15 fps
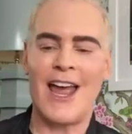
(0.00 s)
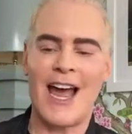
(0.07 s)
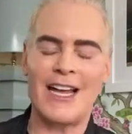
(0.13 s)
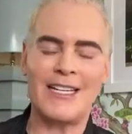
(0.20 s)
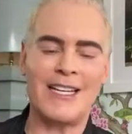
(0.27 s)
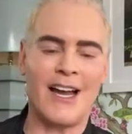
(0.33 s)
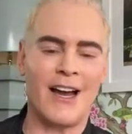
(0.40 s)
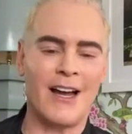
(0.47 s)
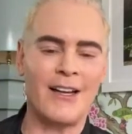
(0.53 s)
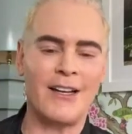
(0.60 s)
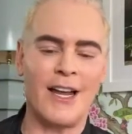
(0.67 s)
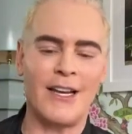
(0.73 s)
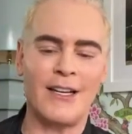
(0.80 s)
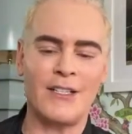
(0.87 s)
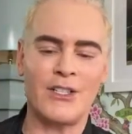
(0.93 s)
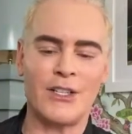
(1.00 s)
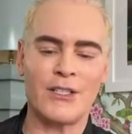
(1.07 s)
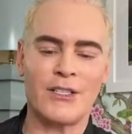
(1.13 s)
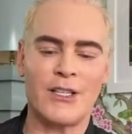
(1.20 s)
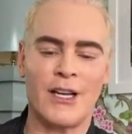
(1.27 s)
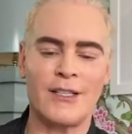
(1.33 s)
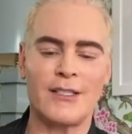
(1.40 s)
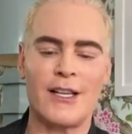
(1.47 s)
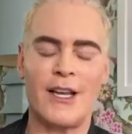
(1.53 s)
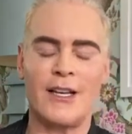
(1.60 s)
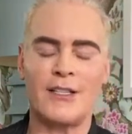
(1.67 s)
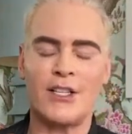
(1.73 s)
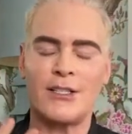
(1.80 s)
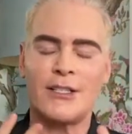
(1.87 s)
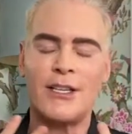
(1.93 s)
at night, and it just
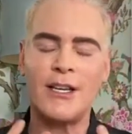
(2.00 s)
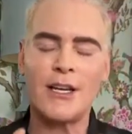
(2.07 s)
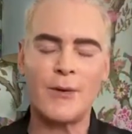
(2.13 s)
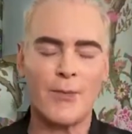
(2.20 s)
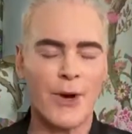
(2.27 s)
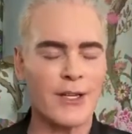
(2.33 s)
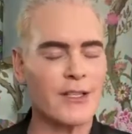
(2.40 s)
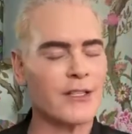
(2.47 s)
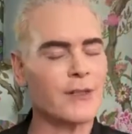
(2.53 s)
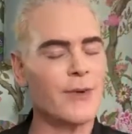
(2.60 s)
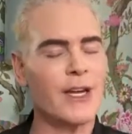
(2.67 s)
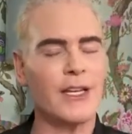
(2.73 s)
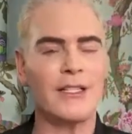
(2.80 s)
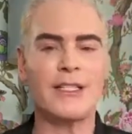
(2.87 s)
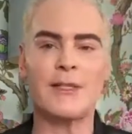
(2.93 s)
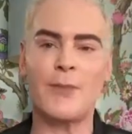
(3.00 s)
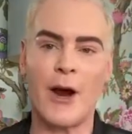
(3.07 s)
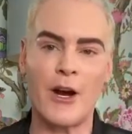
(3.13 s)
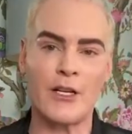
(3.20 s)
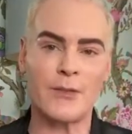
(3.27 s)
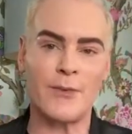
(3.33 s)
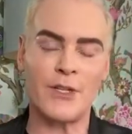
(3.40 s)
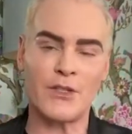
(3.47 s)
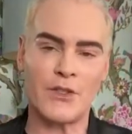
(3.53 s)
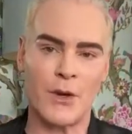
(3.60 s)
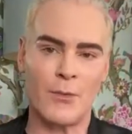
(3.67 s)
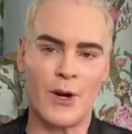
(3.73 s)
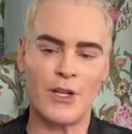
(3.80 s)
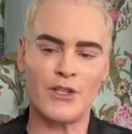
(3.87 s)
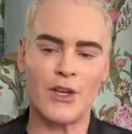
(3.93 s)
decompresses me and inspires me so
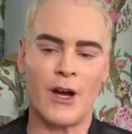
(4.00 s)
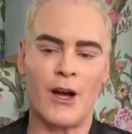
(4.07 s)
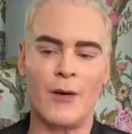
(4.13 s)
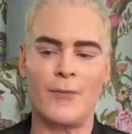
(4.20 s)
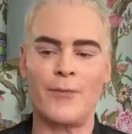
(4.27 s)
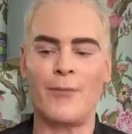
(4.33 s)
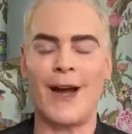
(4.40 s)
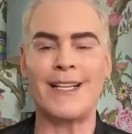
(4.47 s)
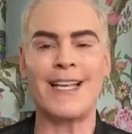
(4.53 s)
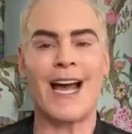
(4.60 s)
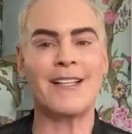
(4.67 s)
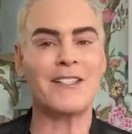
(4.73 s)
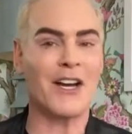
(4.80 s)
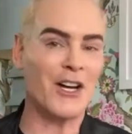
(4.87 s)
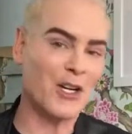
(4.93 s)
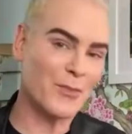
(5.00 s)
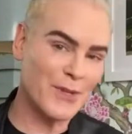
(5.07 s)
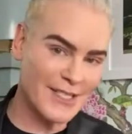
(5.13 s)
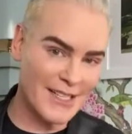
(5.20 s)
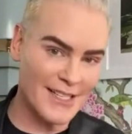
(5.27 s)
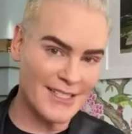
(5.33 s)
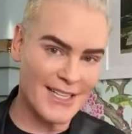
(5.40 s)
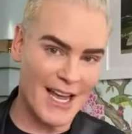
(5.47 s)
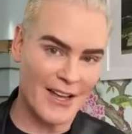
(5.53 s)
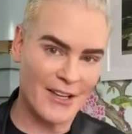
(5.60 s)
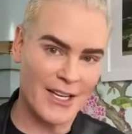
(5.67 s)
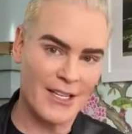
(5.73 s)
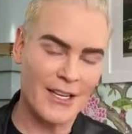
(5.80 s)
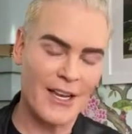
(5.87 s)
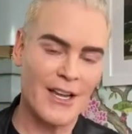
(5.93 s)
much. My dad's 100%
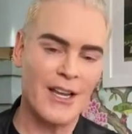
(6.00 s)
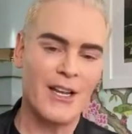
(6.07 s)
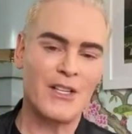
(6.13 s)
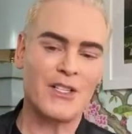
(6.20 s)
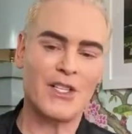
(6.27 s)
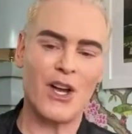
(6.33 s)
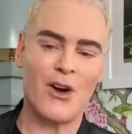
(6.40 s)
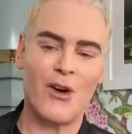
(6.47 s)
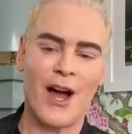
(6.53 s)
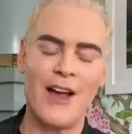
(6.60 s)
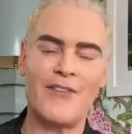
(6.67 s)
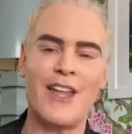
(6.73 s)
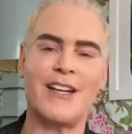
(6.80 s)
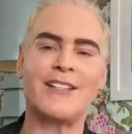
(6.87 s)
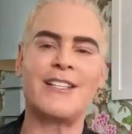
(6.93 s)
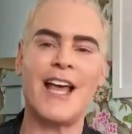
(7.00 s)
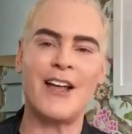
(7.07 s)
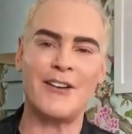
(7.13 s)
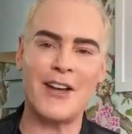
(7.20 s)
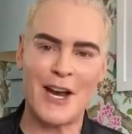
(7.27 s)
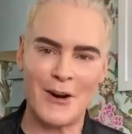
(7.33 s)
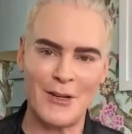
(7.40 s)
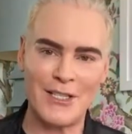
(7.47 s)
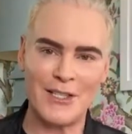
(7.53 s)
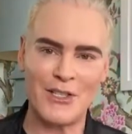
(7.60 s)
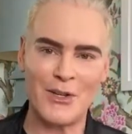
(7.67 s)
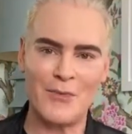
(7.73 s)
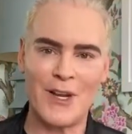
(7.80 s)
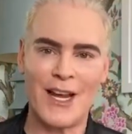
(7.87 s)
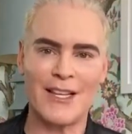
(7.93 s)
Italian, so I have that Italian
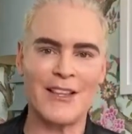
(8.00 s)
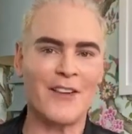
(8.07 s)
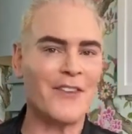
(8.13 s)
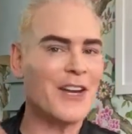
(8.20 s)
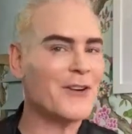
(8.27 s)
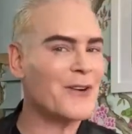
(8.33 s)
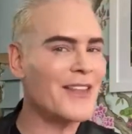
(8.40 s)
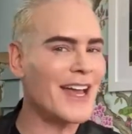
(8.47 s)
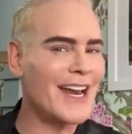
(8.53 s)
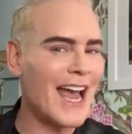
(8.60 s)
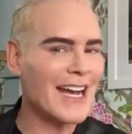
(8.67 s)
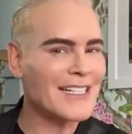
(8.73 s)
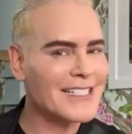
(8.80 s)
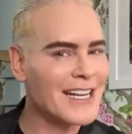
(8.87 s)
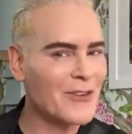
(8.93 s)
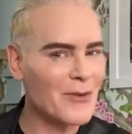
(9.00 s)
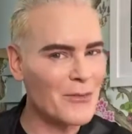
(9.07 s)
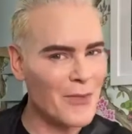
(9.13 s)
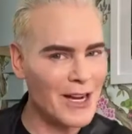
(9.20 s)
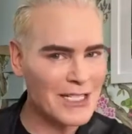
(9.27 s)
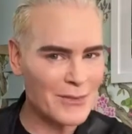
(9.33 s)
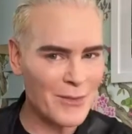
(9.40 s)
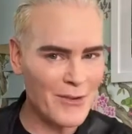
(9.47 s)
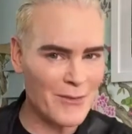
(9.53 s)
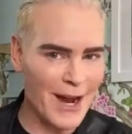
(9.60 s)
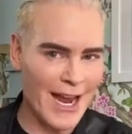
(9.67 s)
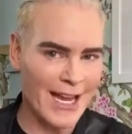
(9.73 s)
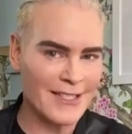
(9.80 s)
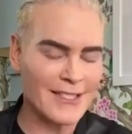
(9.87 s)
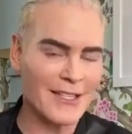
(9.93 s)
heritage in me. I love hearing that accent. It reminds me of
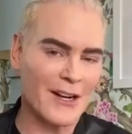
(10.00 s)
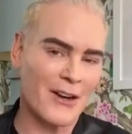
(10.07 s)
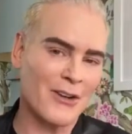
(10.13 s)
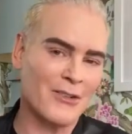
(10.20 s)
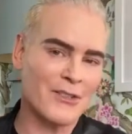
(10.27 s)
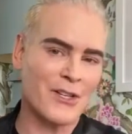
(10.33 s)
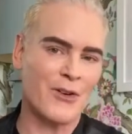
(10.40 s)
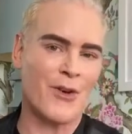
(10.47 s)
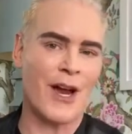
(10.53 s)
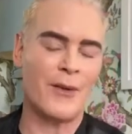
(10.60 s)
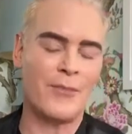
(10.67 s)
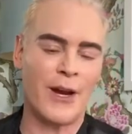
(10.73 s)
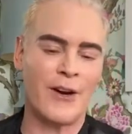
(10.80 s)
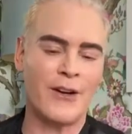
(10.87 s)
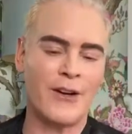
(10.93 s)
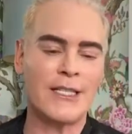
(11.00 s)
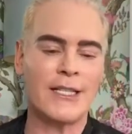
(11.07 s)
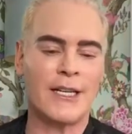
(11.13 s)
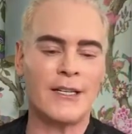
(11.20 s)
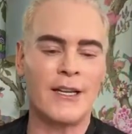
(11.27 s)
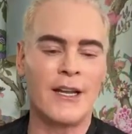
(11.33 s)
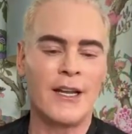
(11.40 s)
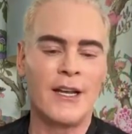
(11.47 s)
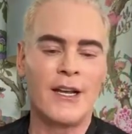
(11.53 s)
my aunts and uncles and grandparents, and